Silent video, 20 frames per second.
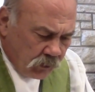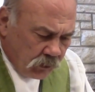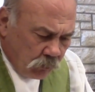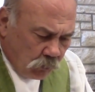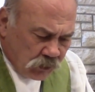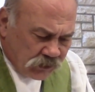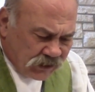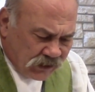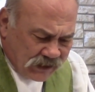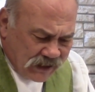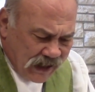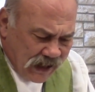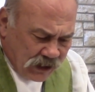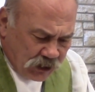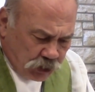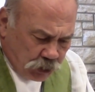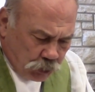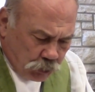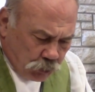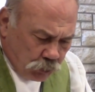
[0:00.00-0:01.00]
Was it not
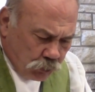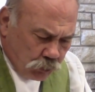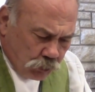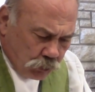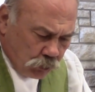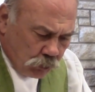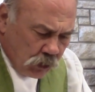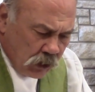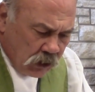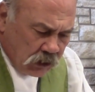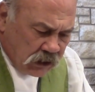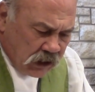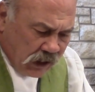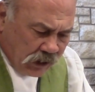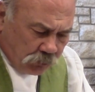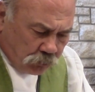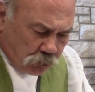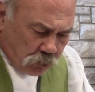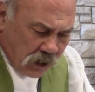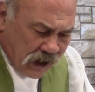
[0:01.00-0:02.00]
you who
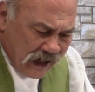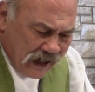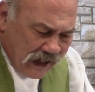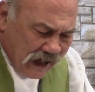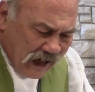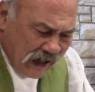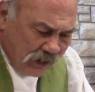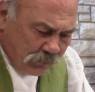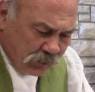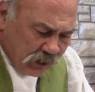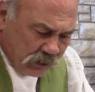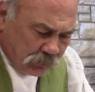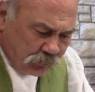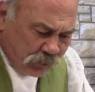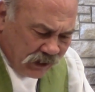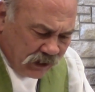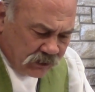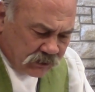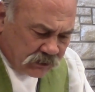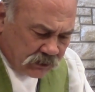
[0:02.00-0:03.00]
cut Rahab in
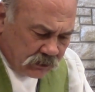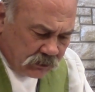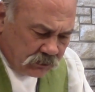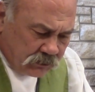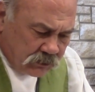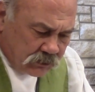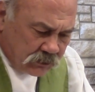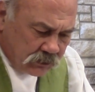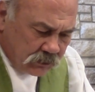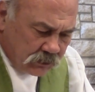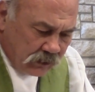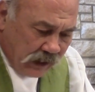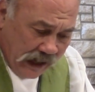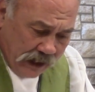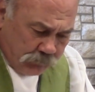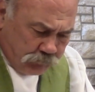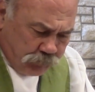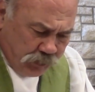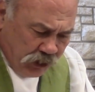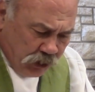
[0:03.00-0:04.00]
pieces
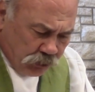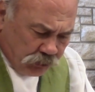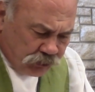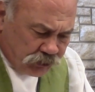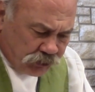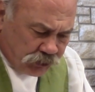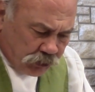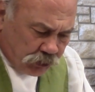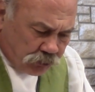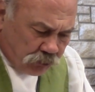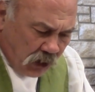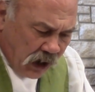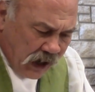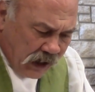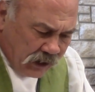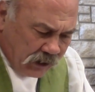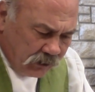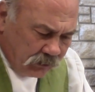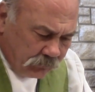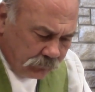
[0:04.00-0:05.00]
and pierced the
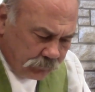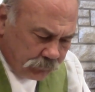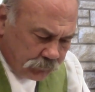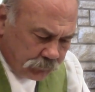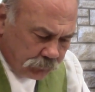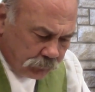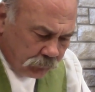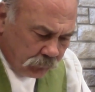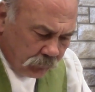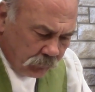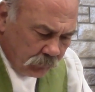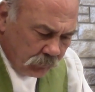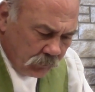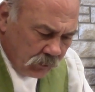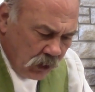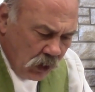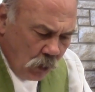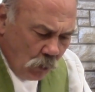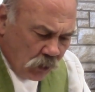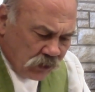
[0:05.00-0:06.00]
dragon?
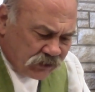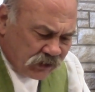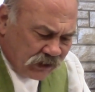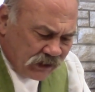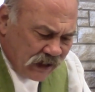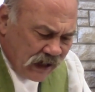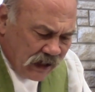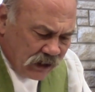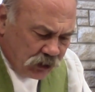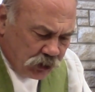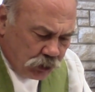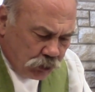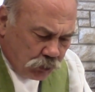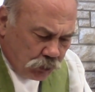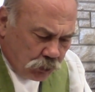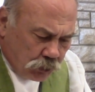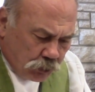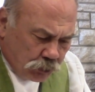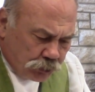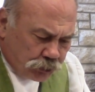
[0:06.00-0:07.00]
Was it not you who